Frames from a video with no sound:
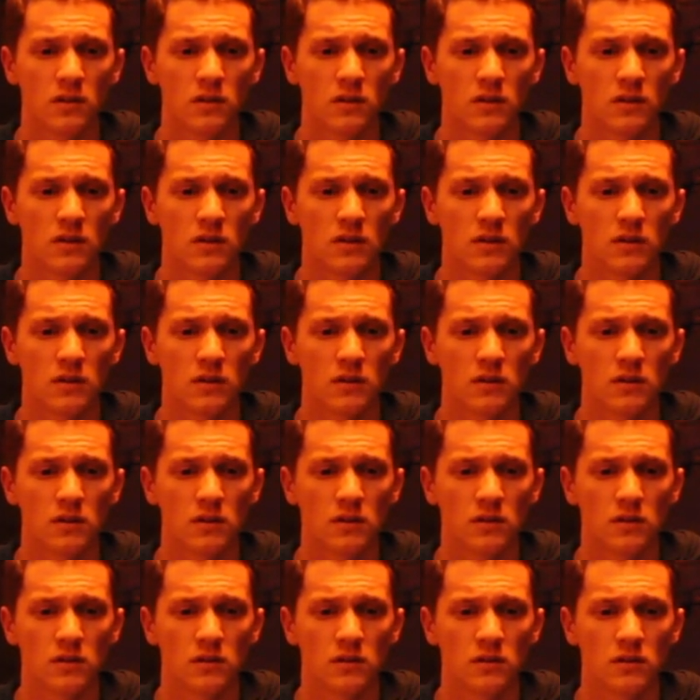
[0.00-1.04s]

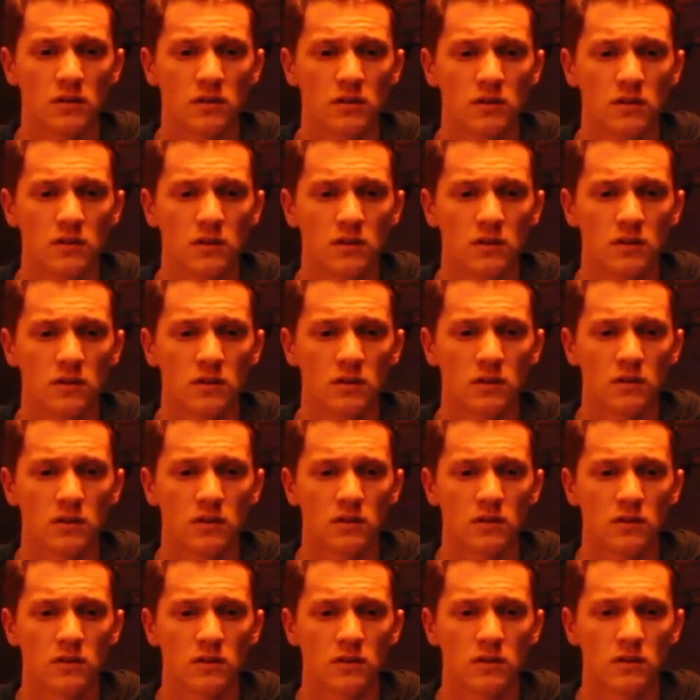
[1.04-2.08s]

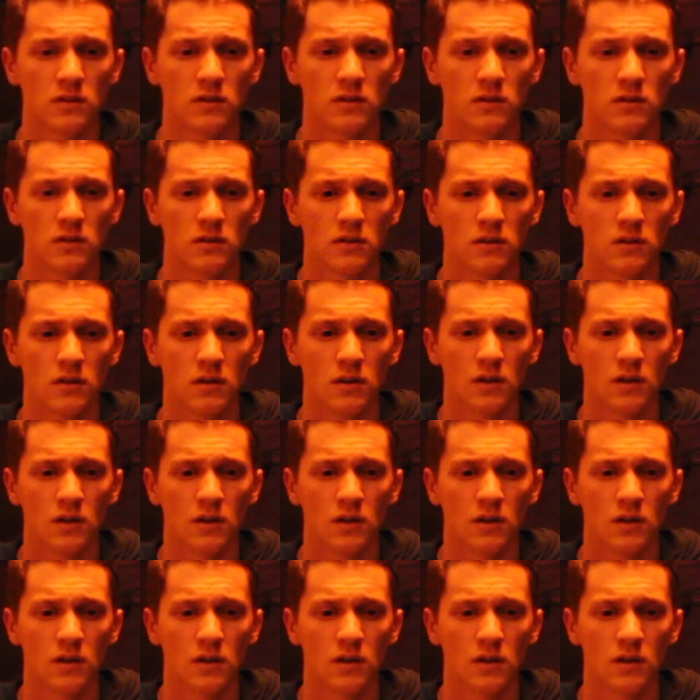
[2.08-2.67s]
[no speech]